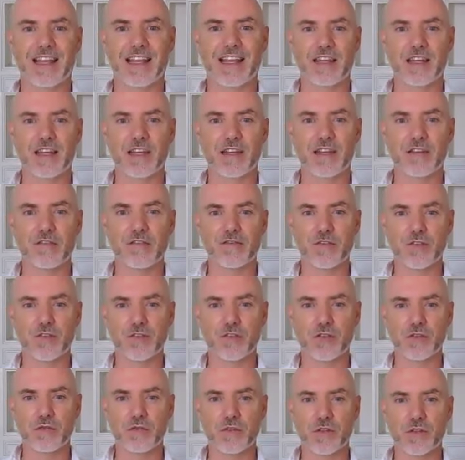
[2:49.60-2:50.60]
And then if
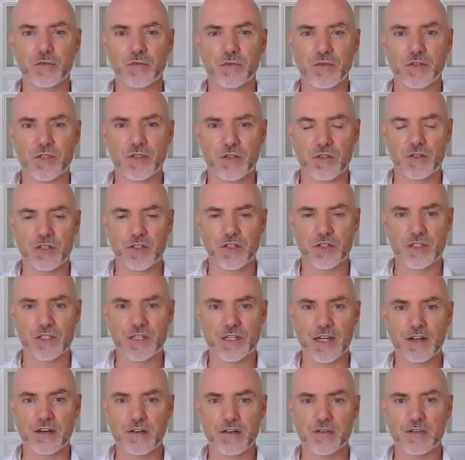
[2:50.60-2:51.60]
you're doing it with such
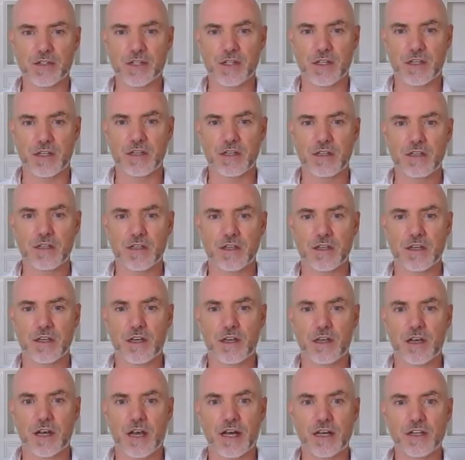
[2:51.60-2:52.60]
integrity
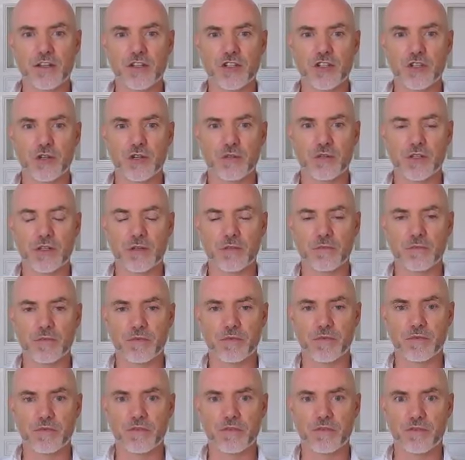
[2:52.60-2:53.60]
and showing up
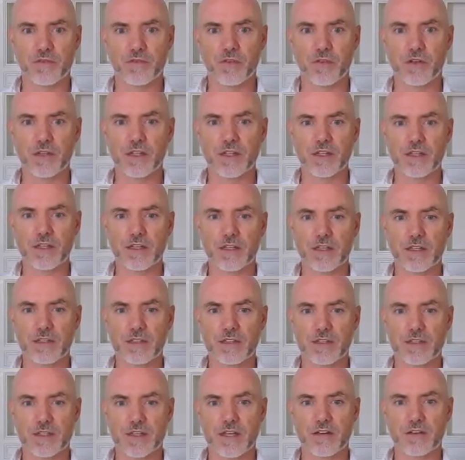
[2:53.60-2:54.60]
fully
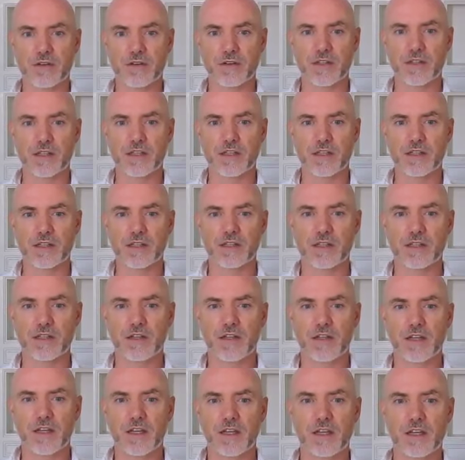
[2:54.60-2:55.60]
cellularly
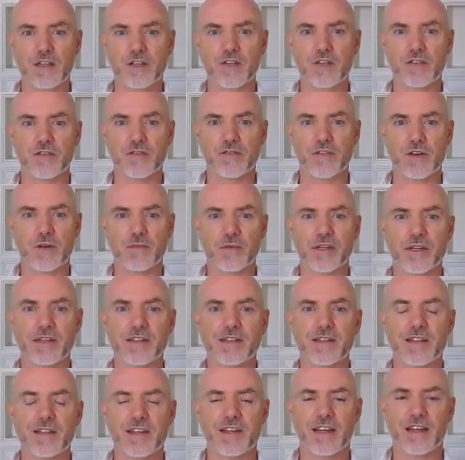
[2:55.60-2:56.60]
in your
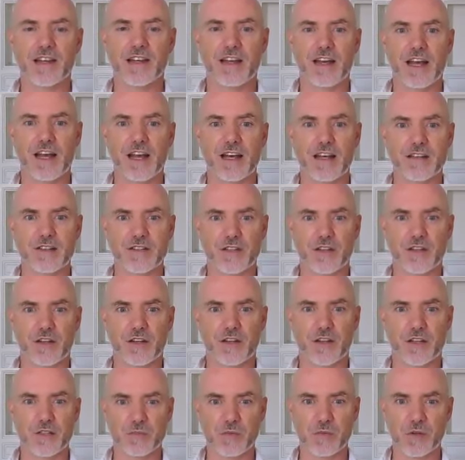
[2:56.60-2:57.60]
feminine as the
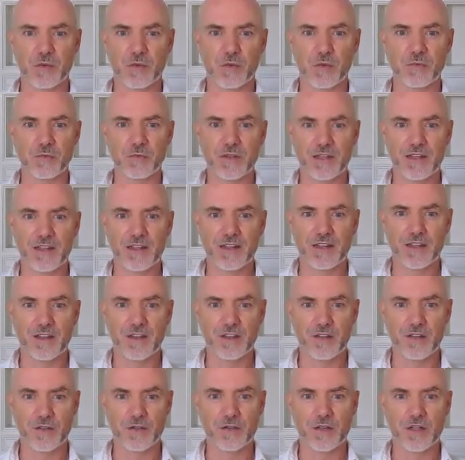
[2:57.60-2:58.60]
cosmic womb,
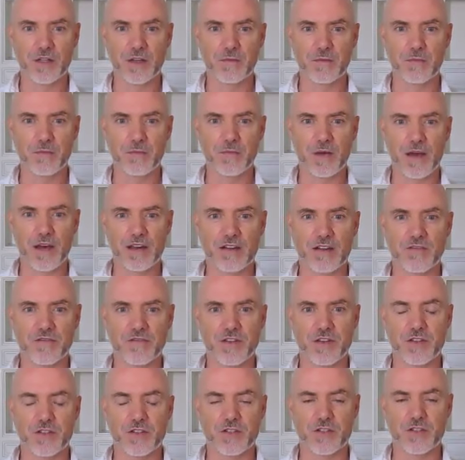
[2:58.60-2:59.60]
you can
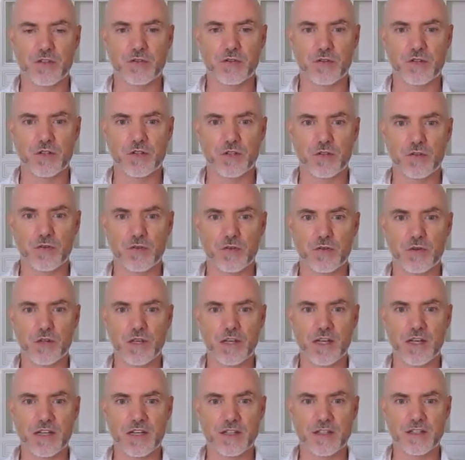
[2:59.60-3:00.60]
manifest, you can
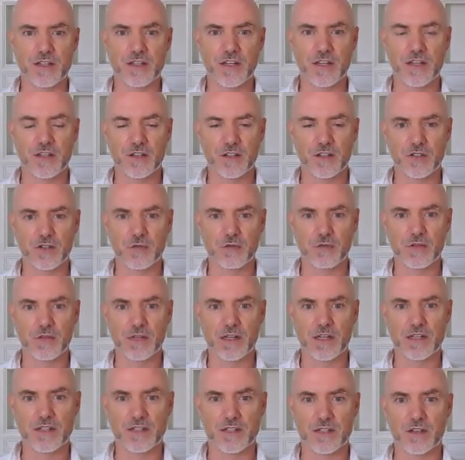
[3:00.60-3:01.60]
create, because you
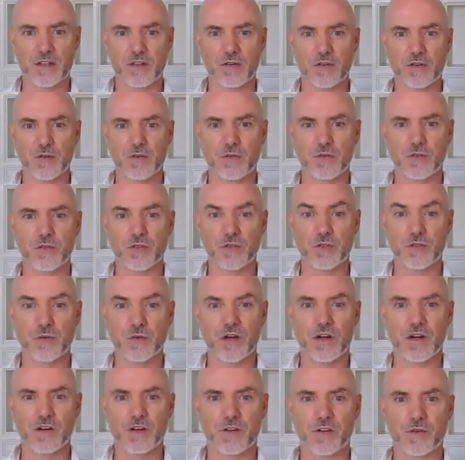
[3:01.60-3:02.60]
realize that
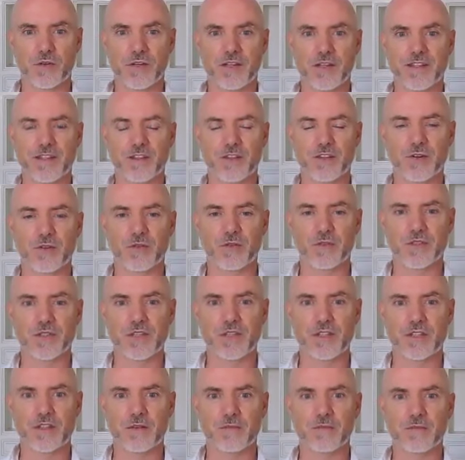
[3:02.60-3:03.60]
you are creating the whole
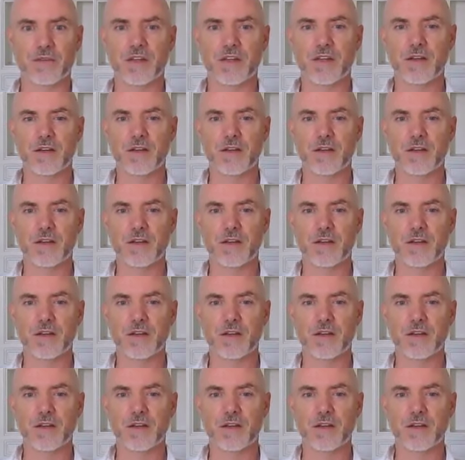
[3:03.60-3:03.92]
system,